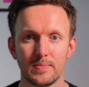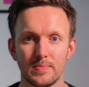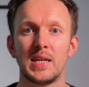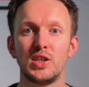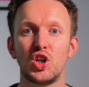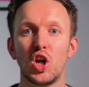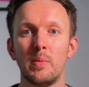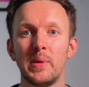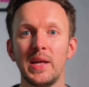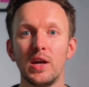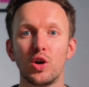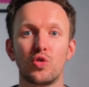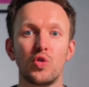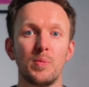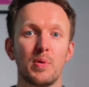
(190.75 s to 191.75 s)
In Germany, a
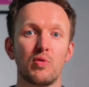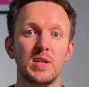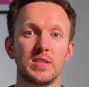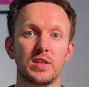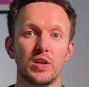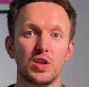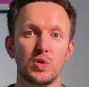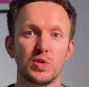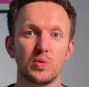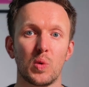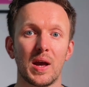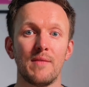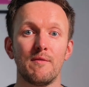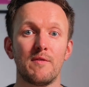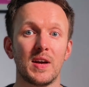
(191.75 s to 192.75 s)
group of researchers were
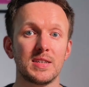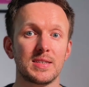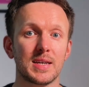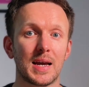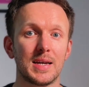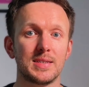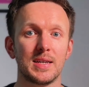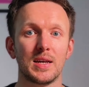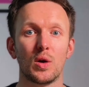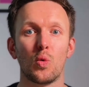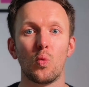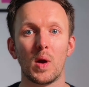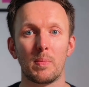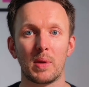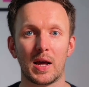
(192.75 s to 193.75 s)
investigating
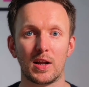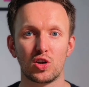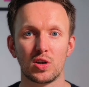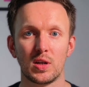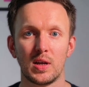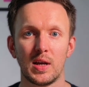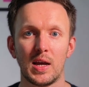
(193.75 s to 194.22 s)
whiplash.